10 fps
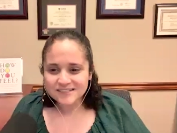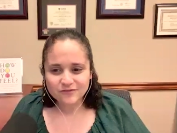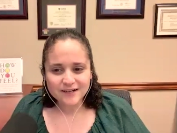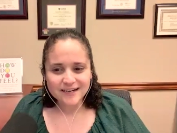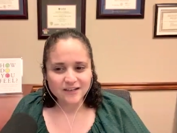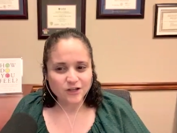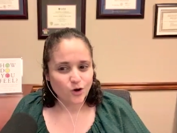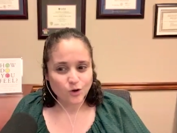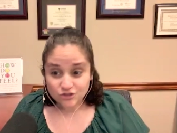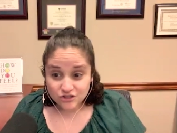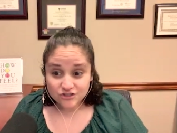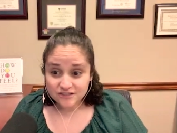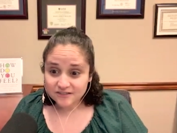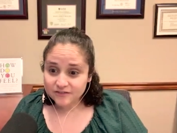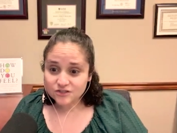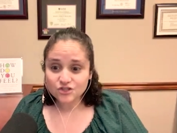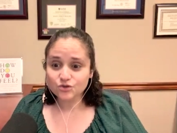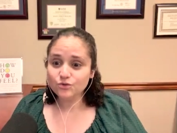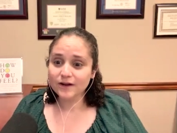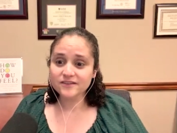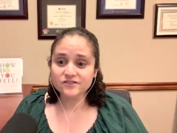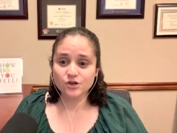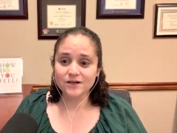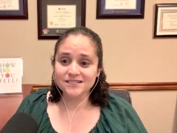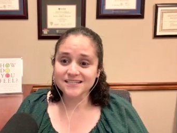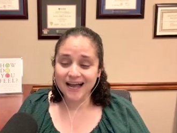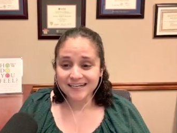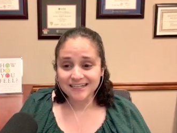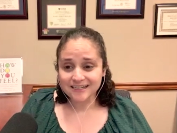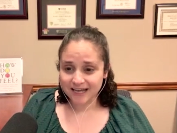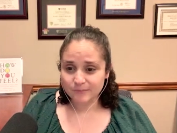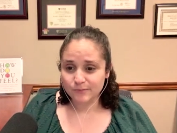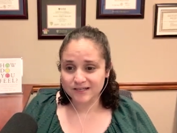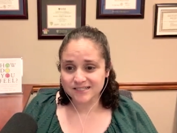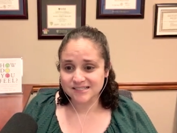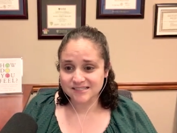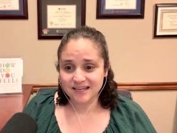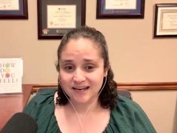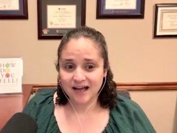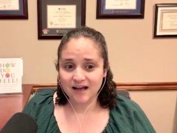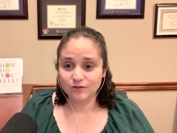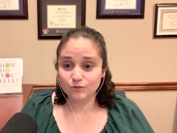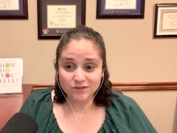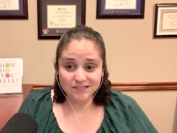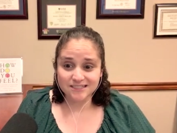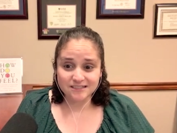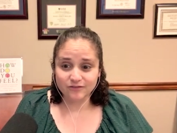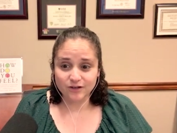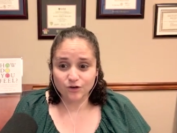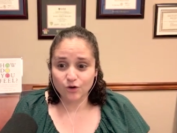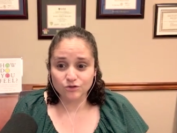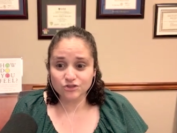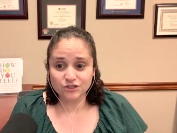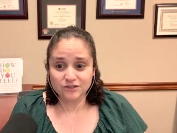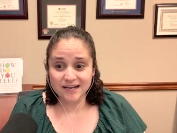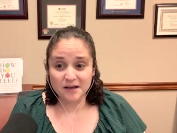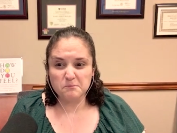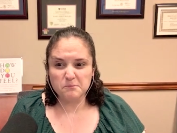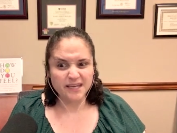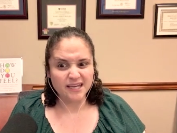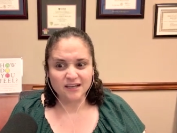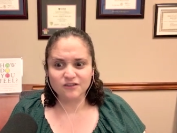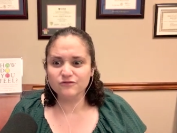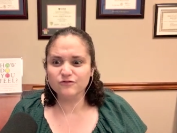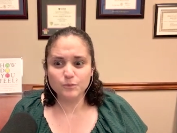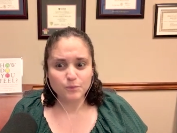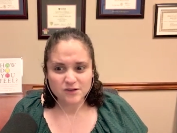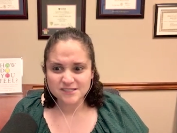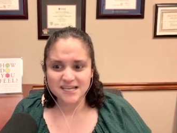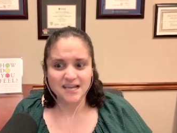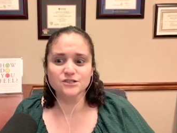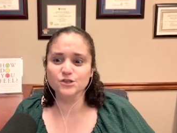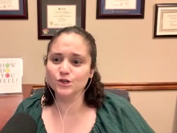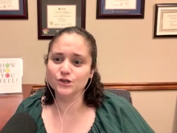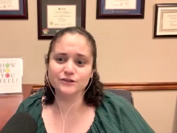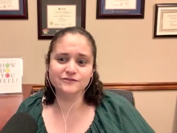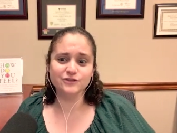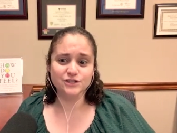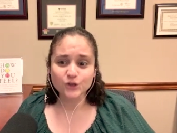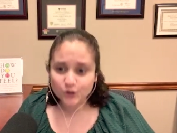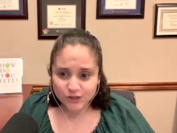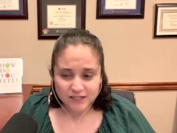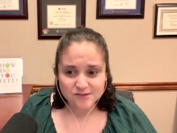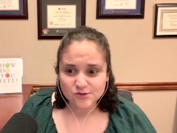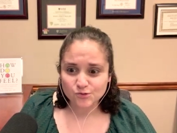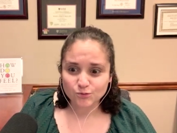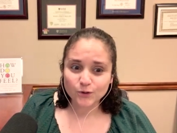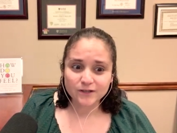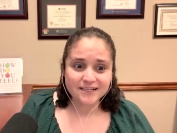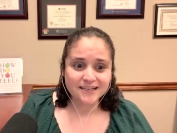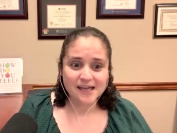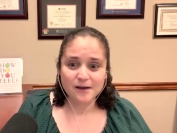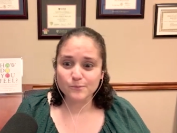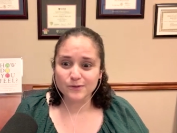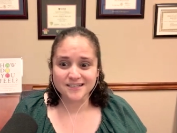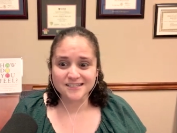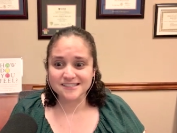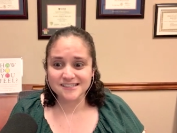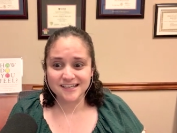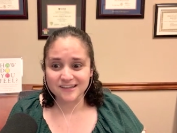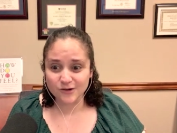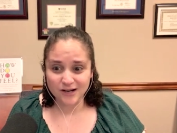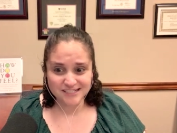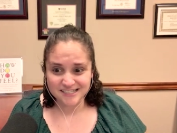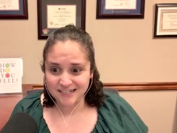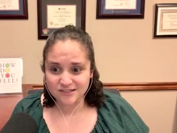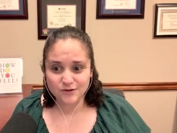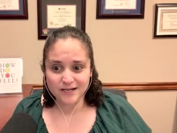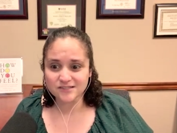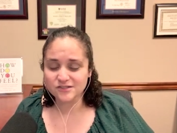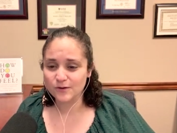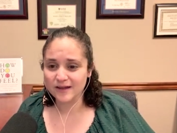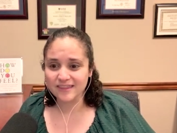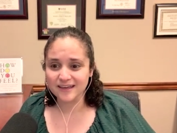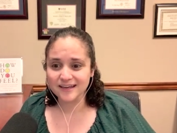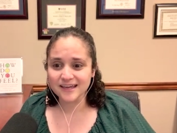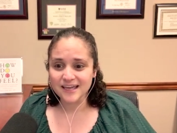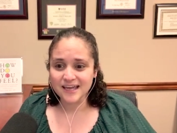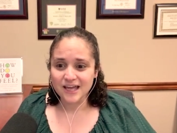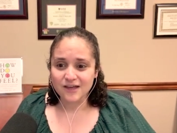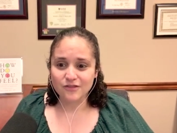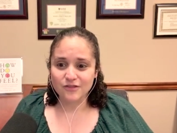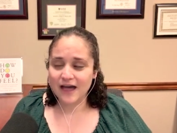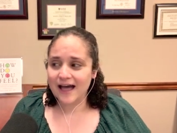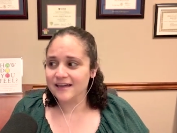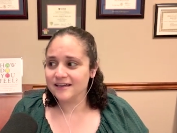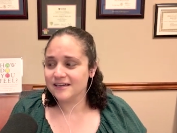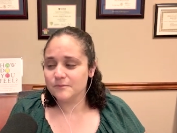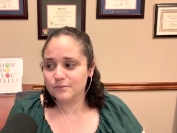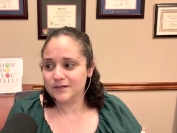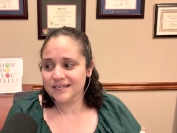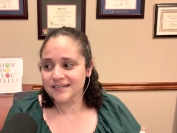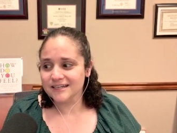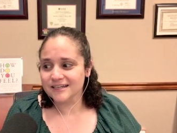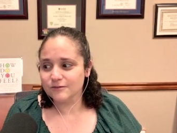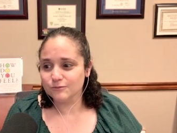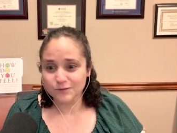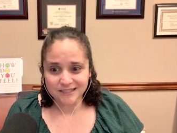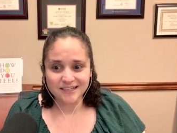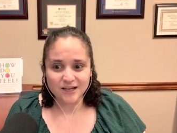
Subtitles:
different, and the cultures are different too, right? So a tiny campus is going to have a really different culture than a big football centered fraternity and sorority campus in the United States, right? So I think that can be really